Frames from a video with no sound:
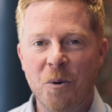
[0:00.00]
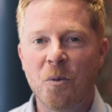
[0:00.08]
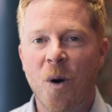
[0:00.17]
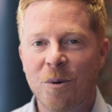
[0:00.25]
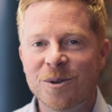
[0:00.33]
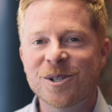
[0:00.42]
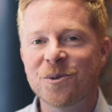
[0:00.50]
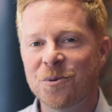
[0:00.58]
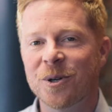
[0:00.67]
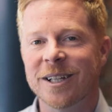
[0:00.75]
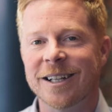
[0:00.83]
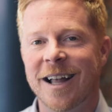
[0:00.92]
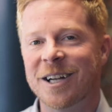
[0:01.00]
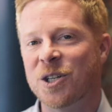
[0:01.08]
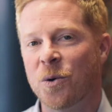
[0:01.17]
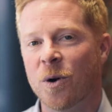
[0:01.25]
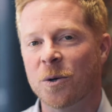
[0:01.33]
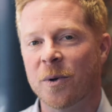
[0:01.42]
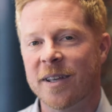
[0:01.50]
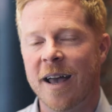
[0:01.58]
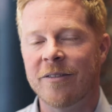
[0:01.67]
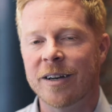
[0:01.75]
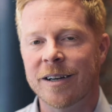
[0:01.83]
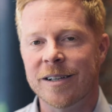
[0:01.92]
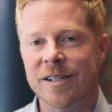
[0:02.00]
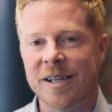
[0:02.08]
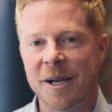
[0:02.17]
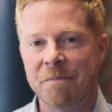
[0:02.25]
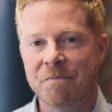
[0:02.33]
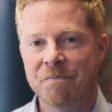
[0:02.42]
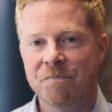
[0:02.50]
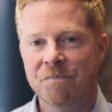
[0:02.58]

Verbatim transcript: but what was it really like to work with Kevin and his team?